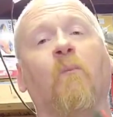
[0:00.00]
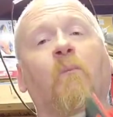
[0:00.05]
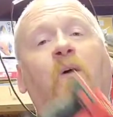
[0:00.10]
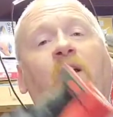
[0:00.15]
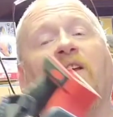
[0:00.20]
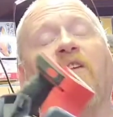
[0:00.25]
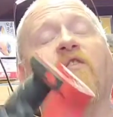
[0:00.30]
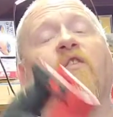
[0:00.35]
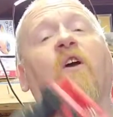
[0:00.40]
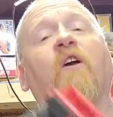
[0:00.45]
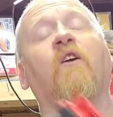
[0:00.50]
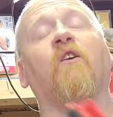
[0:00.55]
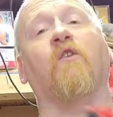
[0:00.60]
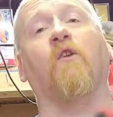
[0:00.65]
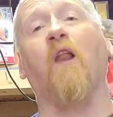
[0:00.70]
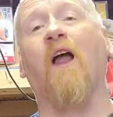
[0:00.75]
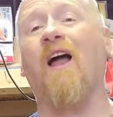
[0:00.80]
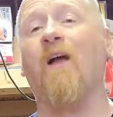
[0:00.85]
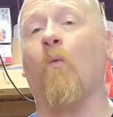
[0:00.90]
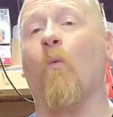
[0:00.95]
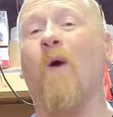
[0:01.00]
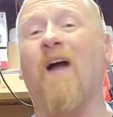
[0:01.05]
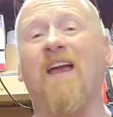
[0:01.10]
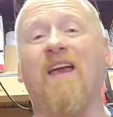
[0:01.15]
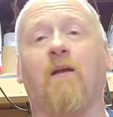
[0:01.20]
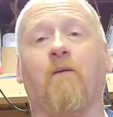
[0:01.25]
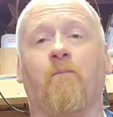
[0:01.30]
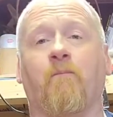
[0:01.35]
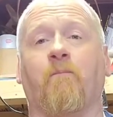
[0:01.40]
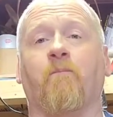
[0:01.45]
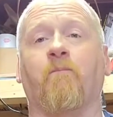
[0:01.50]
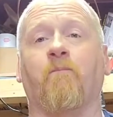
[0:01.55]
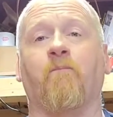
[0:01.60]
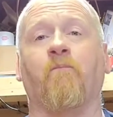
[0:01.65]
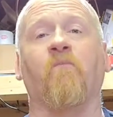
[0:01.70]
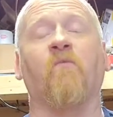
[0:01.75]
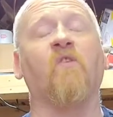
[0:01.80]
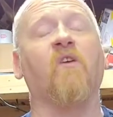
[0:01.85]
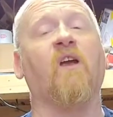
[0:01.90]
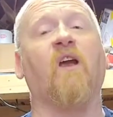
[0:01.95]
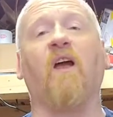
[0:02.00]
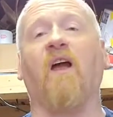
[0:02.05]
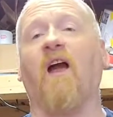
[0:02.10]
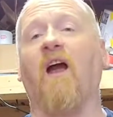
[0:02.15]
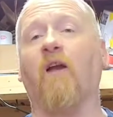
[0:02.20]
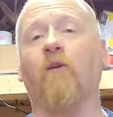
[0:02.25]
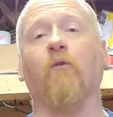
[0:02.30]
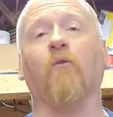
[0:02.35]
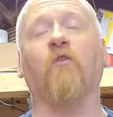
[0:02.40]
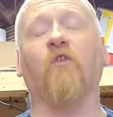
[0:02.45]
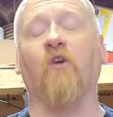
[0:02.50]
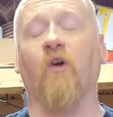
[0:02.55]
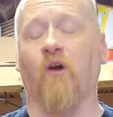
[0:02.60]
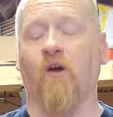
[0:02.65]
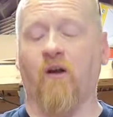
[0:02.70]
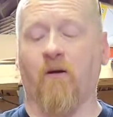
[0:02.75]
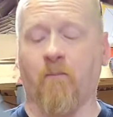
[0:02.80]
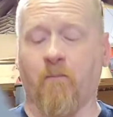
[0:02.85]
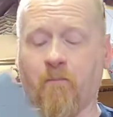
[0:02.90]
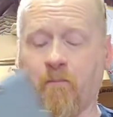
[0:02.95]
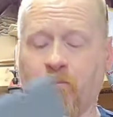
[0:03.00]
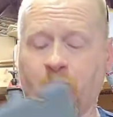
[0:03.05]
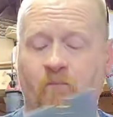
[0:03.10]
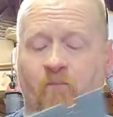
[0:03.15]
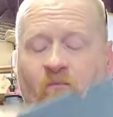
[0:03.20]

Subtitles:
But this over here is lightweight. It handles good.